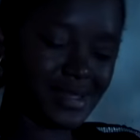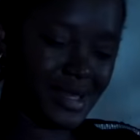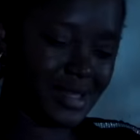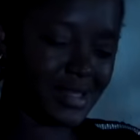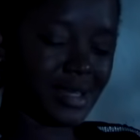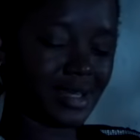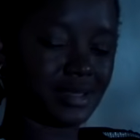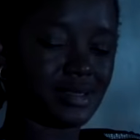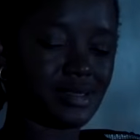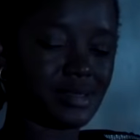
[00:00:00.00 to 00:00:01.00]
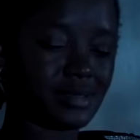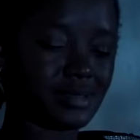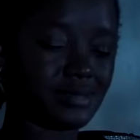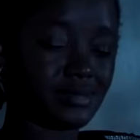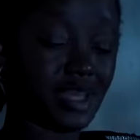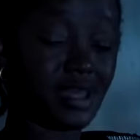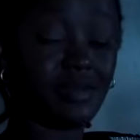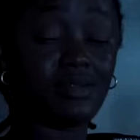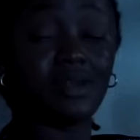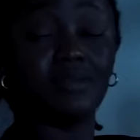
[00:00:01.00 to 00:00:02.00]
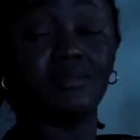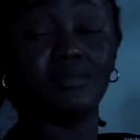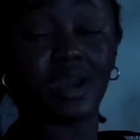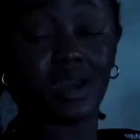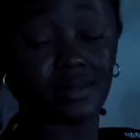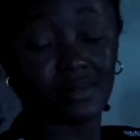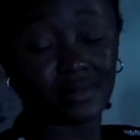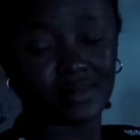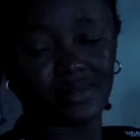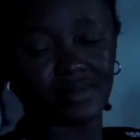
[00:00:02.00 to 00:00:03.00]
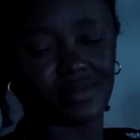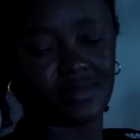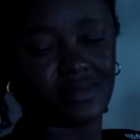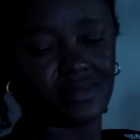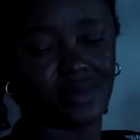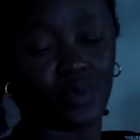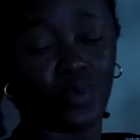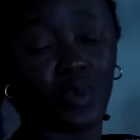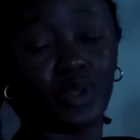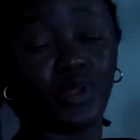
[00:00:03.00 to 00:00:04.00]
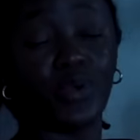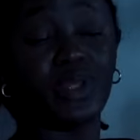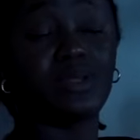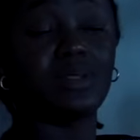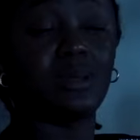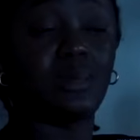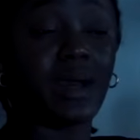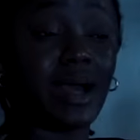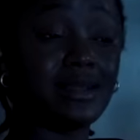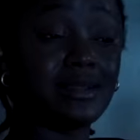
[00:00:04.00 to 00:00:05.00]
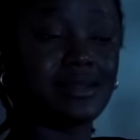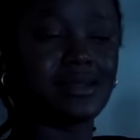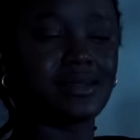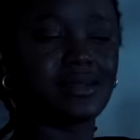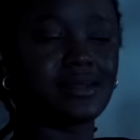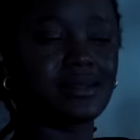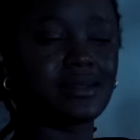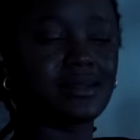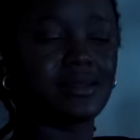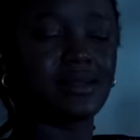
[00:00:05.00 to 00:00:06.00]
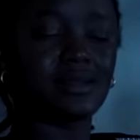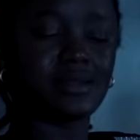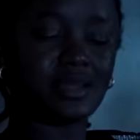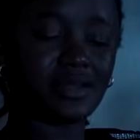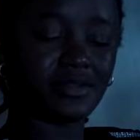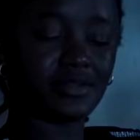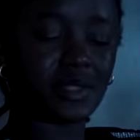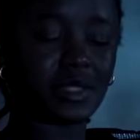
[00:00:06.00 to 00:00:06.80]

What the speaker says: said that Irima will be going to the palace instead of